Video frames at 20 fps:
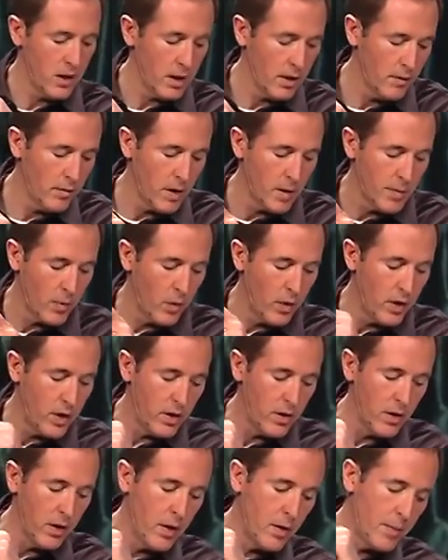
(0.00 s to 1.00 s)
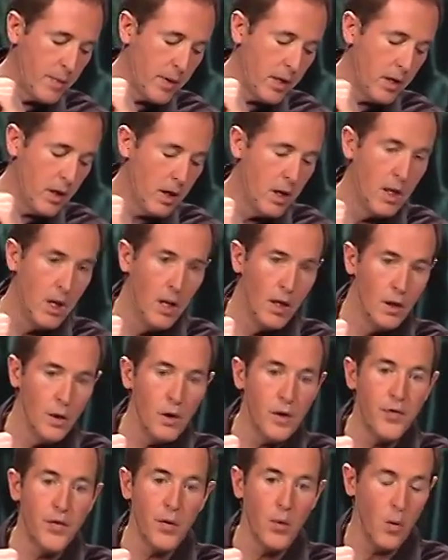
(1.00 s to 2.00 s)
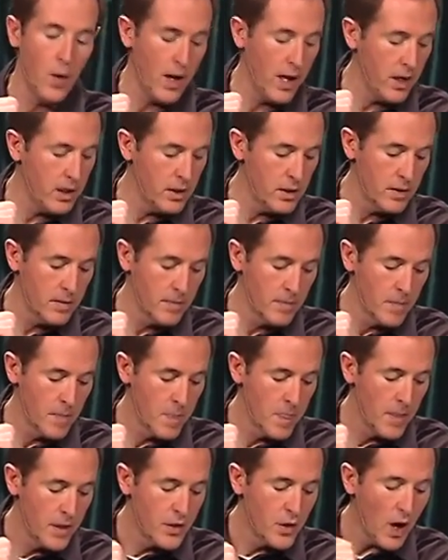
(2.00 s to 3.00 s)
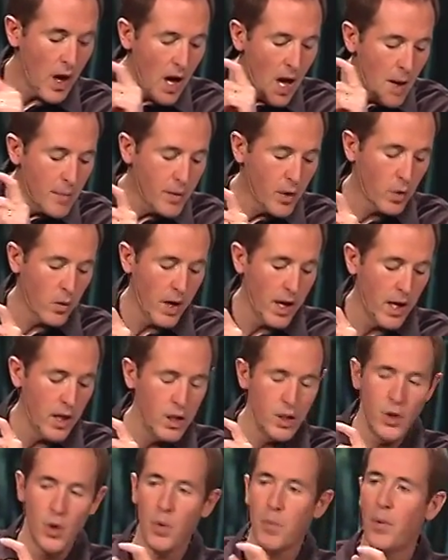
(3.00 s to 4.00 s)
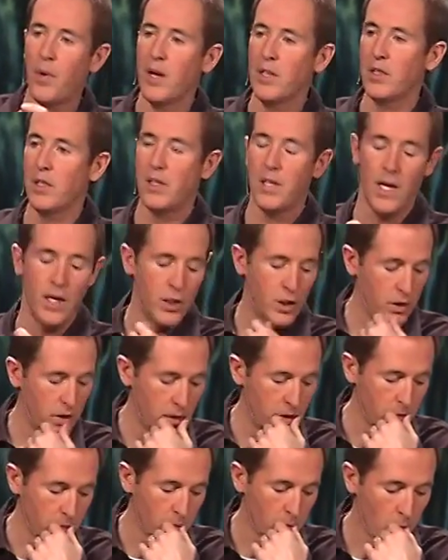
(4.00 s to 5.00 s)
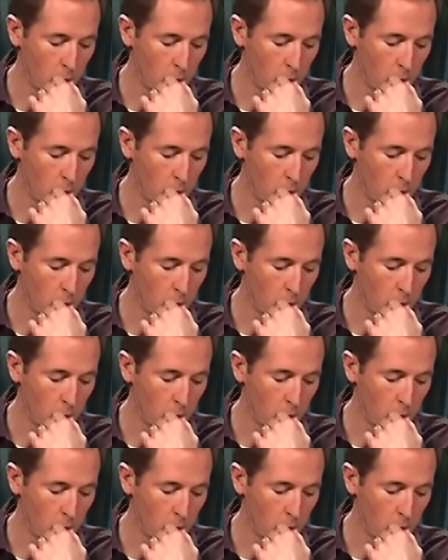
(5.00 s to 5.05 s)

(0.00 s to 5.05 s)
number 1 under letter B, look for ways to upgrade your presentations.